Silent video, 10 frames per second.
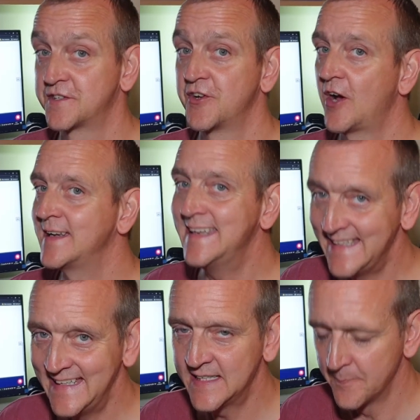that I
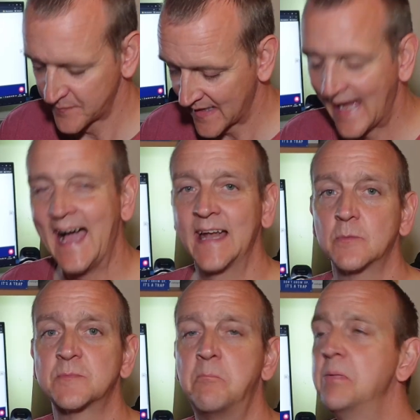need, and it
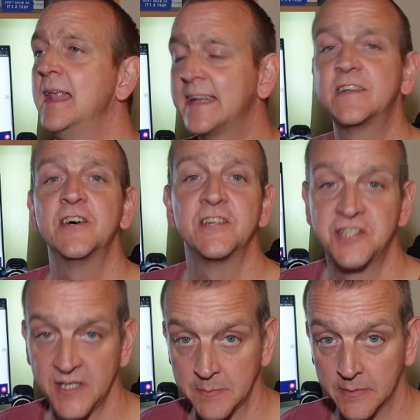was bloody dirt
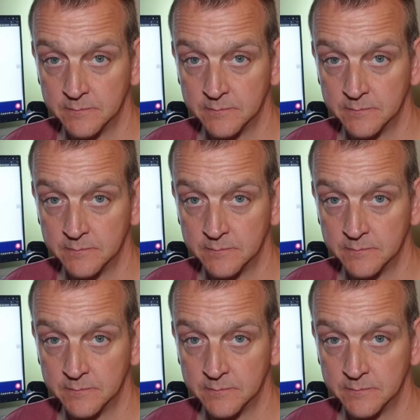cheap.